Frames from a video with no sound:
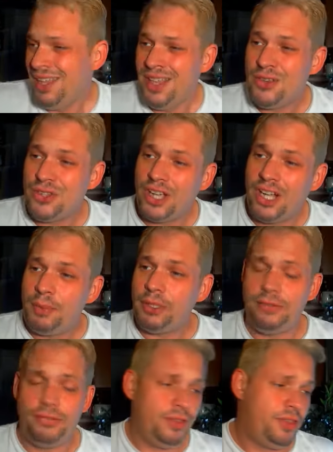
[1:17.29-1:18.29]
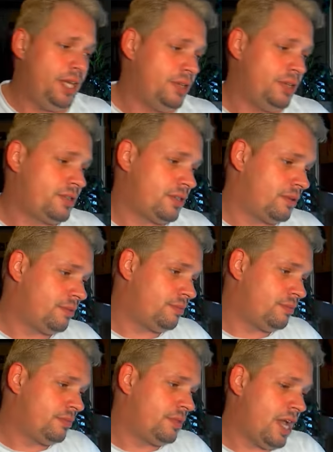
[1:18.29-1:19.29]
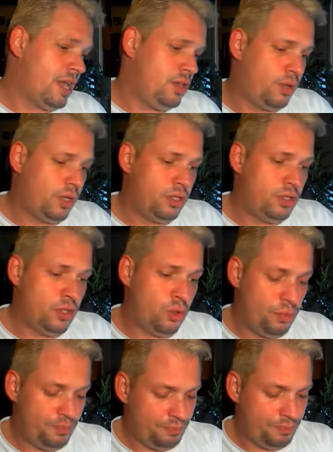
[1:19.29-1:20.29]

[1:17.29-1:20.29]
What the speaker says: there's a couple different things that you can do.